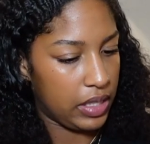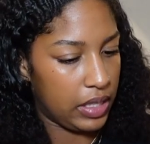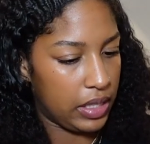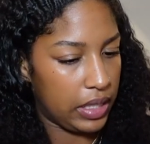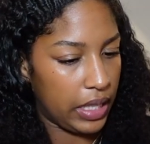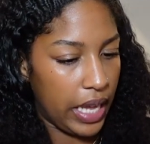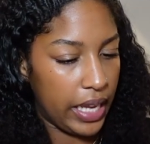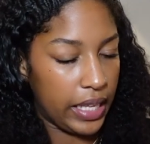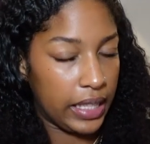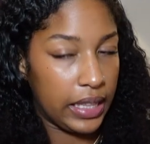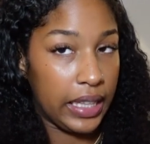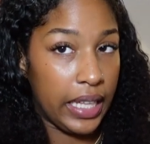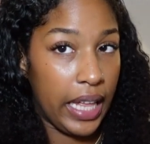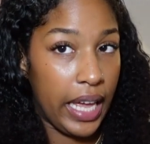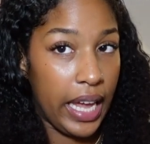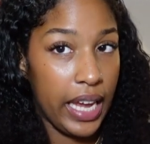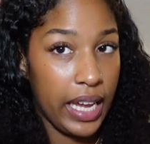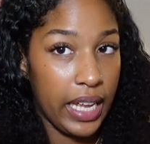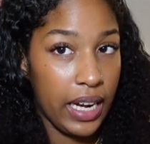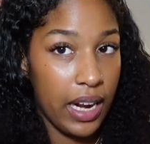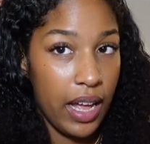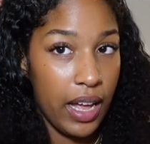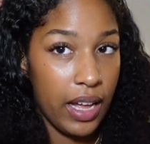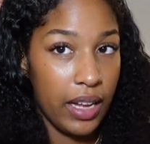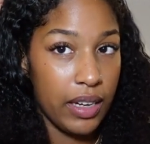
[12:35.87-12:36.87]
like
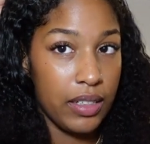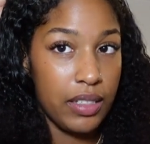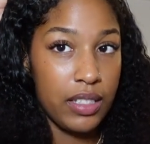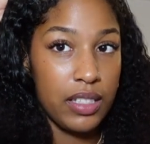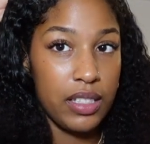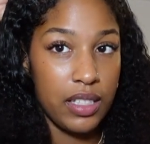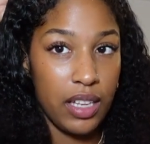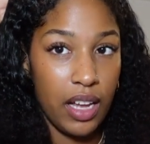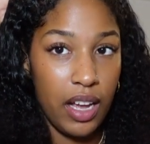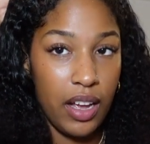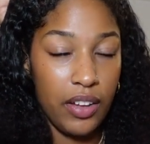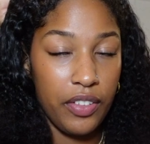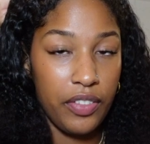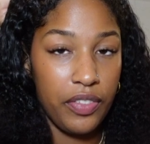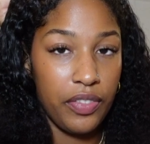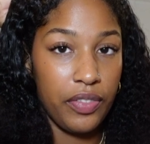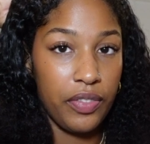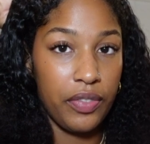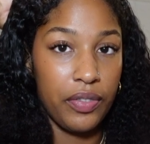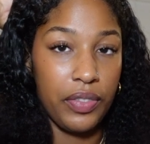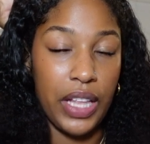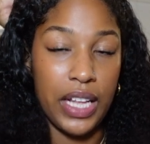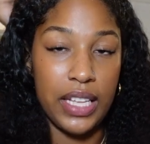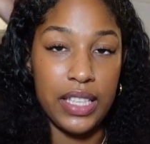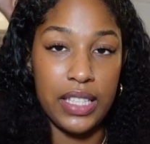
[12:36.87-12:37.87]
laying on
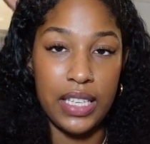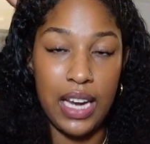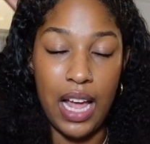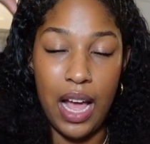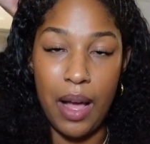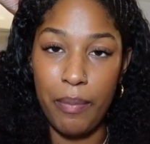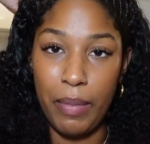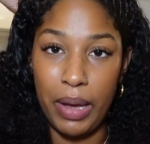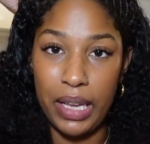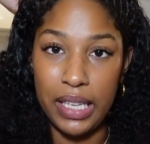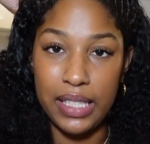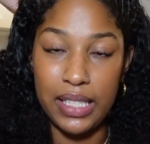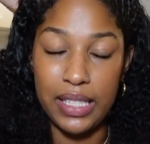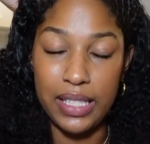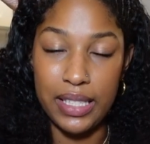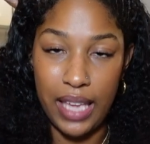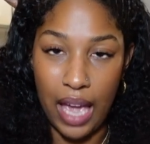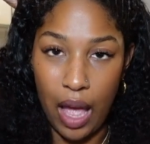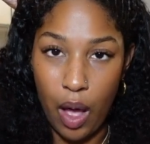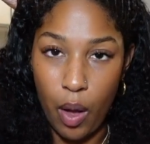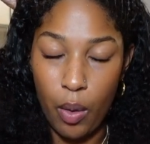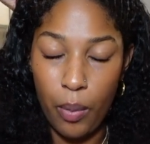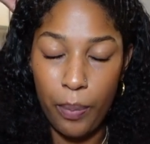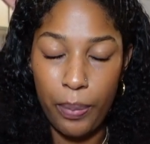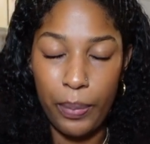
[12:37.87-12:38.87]
stuff that's not my
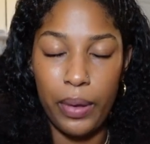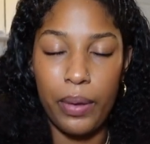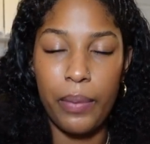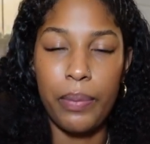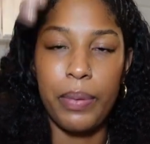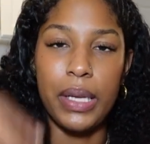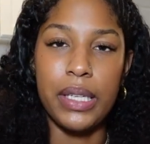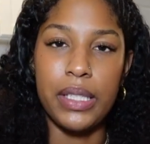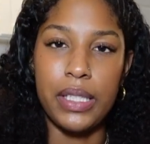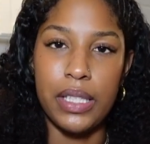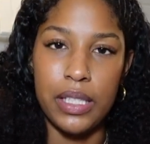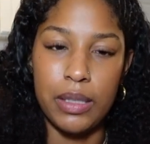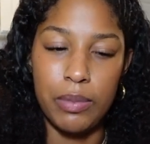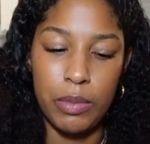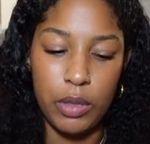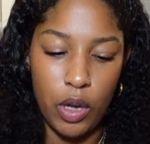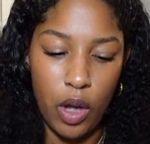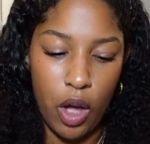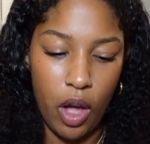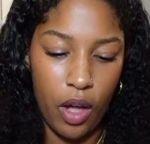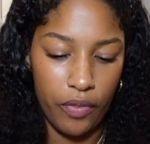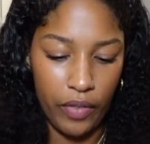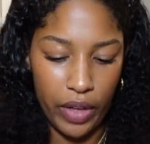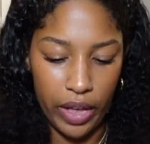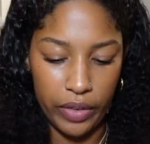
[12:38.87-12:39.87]
scalp pisses me
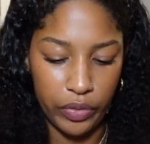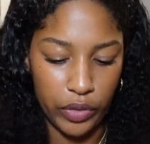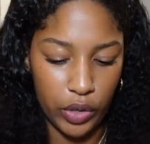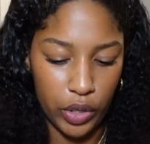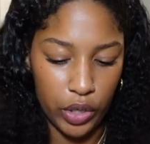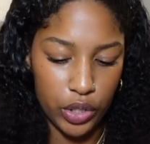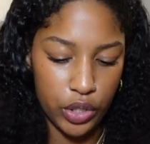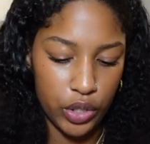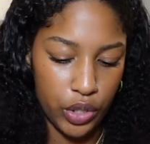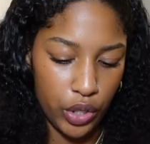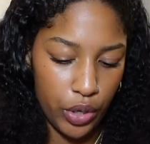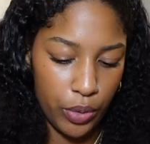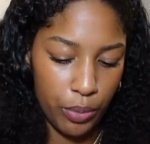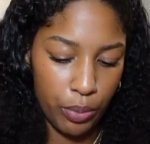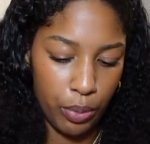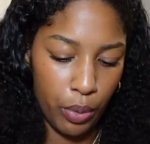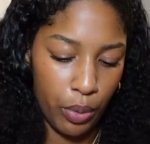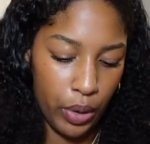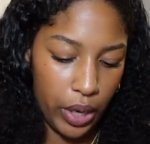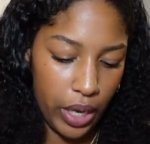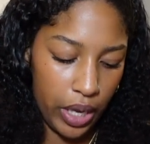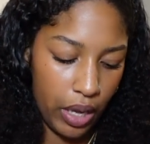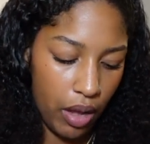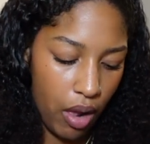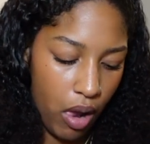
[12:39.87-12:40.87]
off after a certain
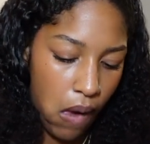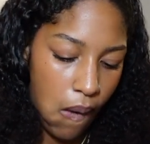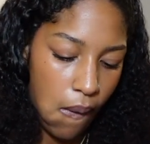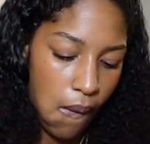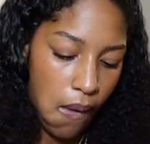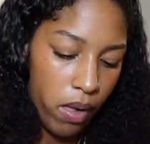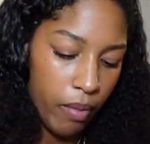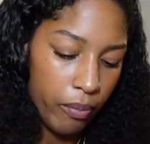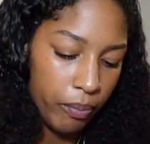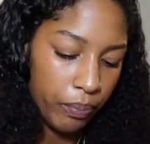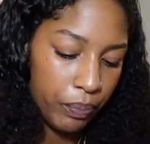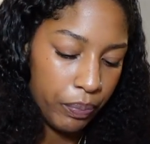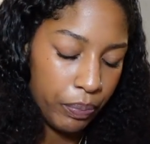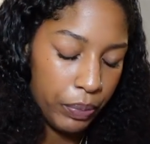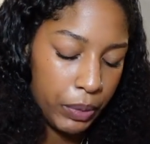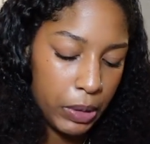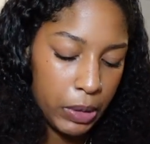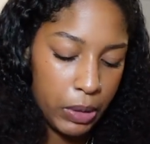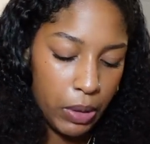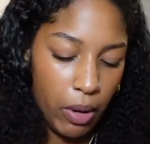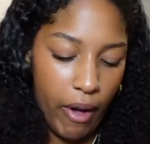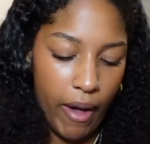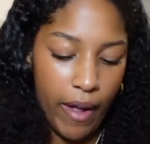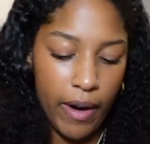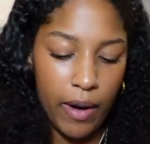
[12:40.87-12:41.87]
point.
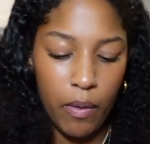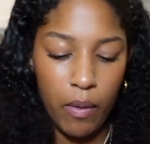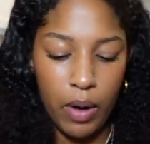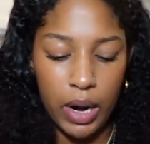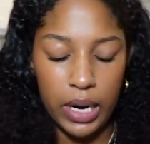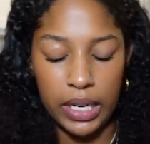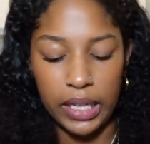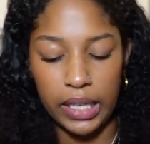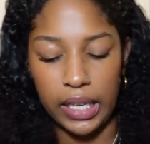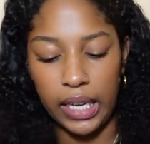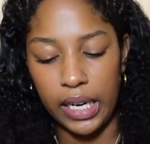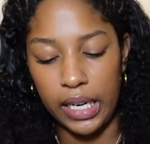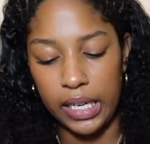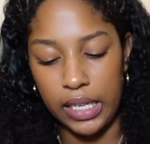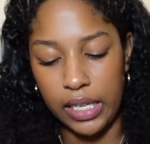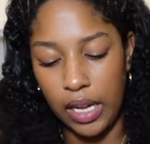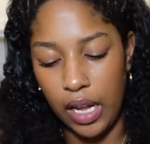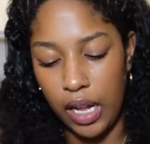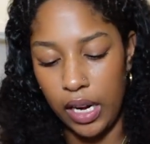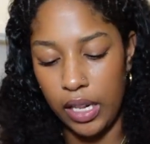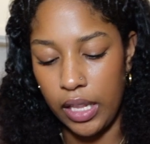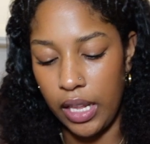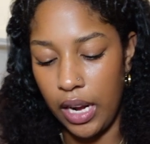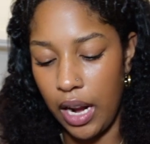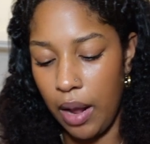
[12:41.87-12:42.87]
So I don't want to get it
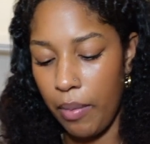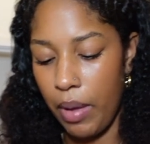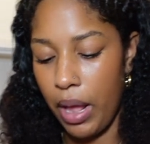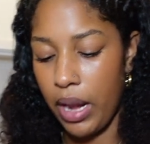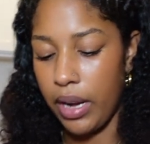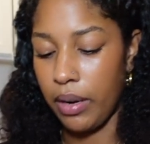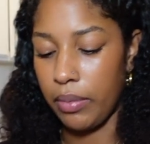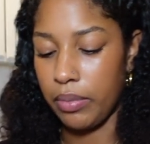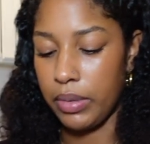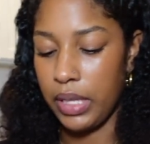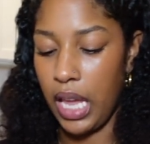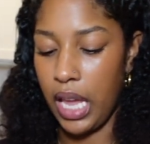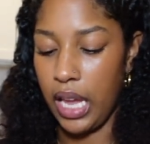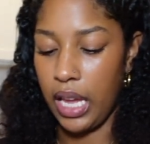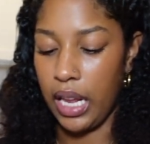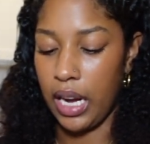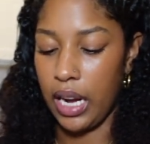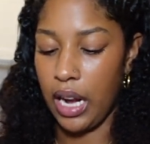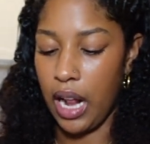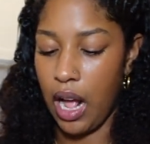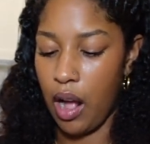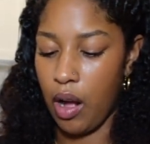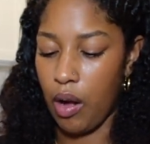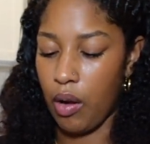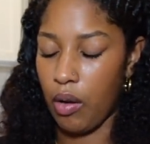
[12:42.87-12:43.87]
done and then I'm end up taking it
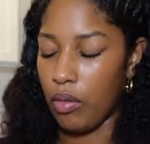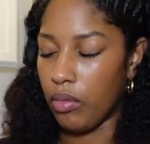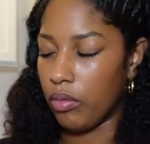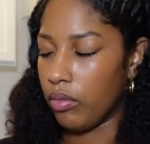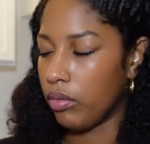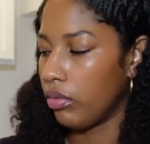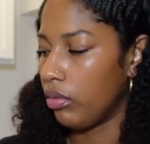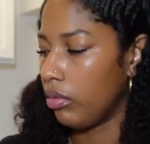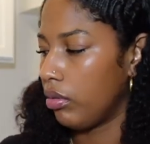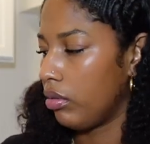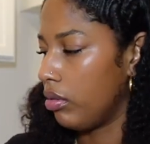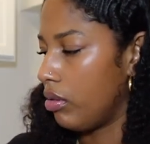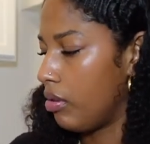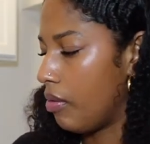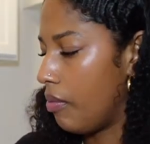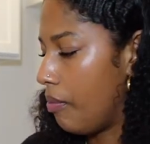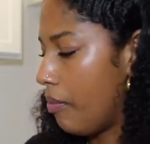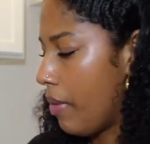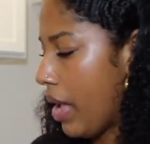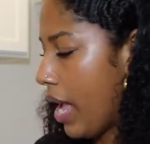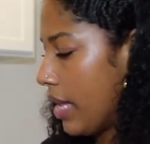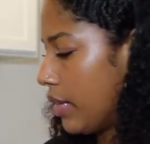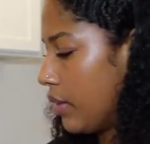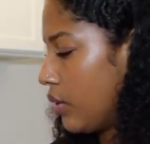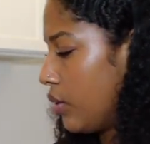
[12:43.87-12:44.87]
out
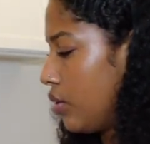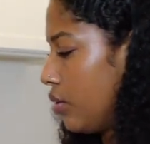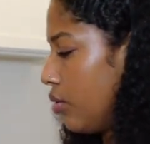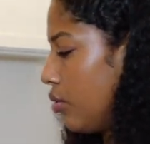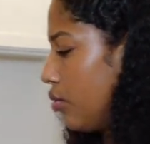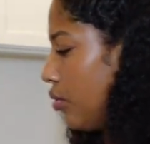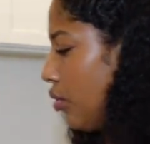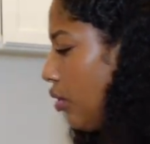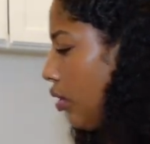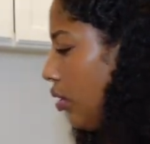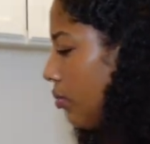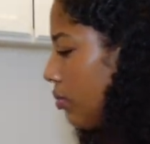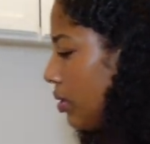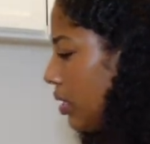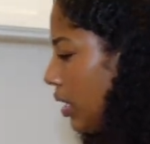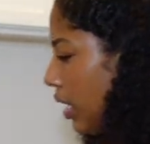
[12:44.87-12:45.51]
mad soon, you know what I'm